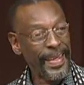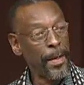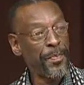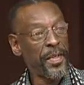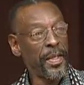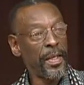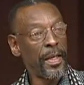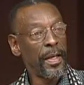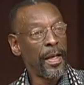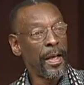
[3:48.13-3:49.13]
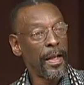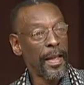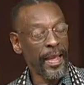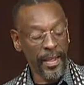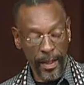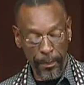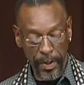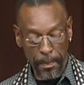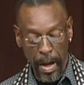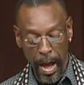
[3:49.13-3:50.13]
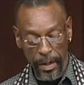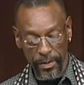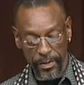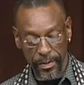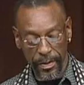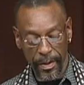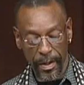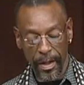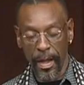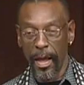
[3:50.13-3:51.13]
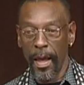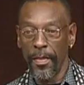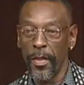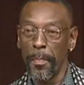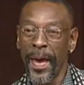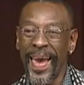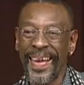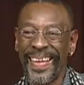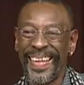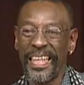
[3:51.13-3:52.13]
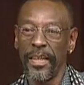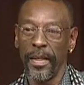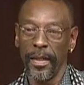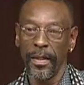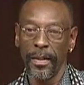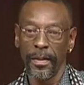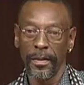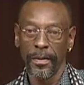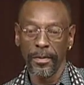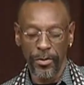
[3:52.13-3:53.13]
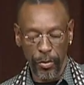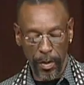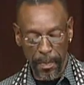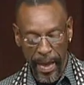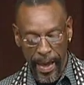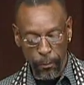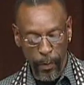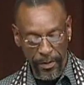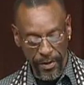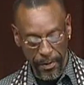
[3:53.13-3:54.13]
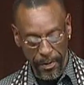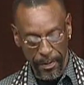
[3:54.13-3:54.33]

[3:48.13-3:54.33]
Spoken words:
empty like an empty box, the bad ending to a bad winter.